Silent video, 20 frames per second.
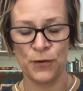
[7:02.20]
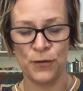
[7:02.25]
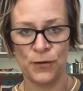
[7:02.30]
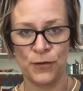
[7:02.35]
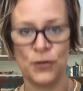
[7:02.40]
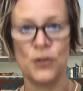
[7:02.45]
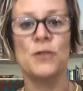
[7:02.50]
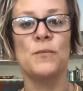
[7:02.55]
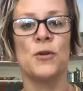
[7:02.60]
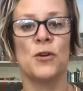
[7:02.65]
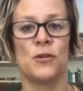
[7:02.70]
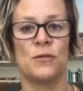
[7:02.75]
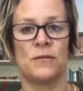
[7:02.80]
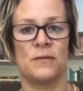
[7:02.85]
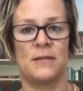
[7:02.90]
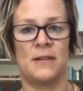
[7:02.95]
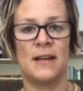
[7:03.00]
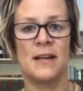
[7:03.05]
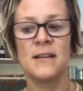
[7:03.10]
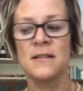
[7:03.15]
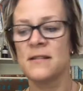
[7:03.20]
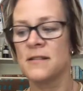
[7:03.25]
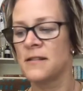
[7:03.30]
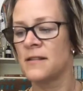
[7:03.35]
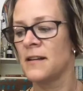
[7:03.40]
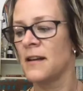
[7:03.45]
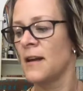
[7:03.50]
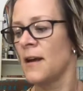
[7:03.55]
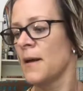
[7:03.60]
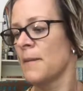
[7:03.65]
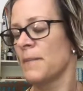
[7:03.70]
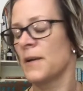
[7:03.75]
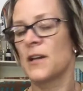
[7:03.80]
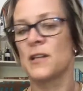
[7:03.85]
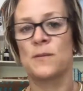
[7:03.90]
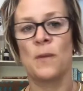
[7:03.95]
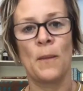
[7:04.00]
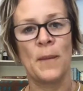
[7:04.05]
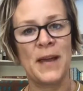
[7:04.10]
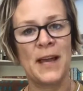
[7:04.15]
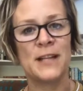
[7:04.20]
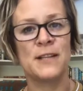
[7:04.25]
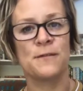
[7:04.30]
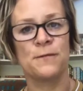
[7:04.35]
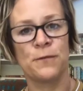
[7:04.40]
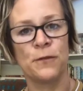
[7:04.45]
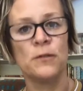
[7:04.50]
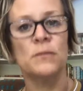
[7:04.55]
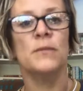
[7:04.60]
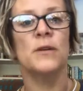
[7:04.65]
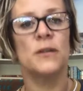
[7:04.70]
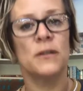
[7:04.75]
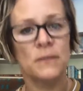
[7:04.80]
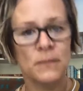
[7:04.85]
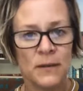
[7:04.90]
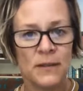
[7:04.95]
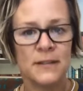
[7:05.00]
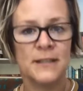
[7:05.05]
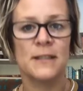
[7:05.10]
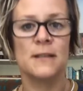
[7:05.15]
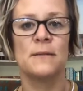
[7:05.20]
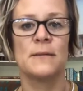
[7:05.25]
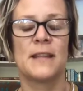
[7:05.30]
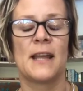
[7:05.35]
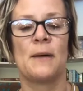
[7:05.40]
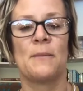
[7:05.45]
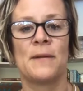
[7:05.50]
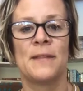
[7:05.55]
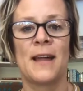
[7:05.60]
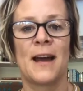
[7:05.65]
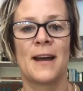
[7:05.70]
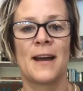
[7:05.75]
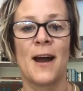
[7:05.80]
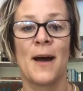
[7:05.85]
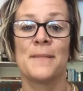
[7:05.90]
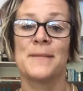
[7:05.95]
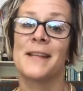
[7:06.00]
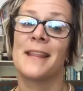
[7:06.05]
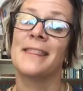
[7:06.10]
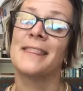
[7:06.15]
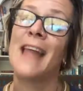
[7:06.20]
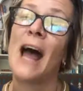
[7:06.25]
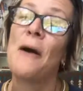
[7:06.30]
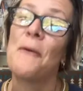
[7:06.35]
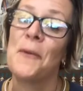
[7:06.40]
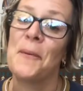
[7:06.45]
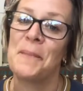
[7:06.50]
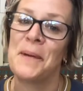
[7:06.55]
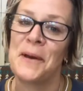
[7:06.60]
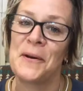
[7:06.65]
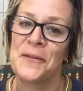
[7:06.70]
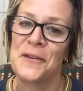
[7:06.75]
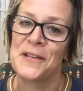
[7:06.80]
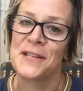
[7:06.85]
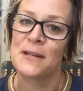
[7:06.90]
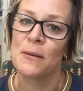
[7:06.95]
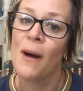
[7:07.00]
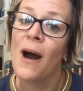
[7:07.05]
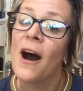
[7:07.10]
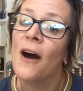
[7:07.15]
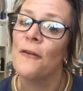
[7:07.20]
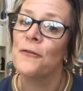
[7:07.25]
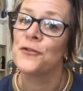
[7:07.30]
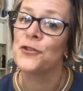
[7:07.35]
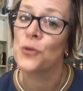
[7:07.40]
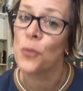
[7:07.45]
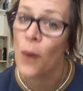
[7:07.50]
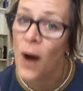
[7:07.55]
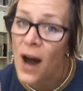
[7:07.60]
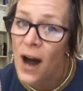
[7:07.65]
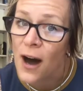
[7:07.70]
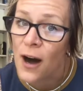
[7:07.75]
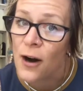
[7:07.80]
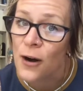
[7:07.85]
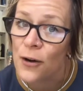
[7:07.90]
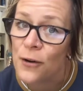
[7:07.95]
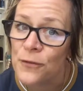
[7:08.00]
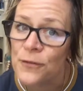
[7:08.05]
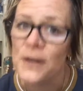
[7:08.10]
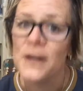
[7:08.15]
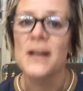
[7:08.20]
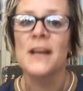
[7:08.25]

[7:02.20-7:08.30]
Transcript: new moon list, because when we get to full moon, we'll deal with that when that comes. And that will be on the 12-12.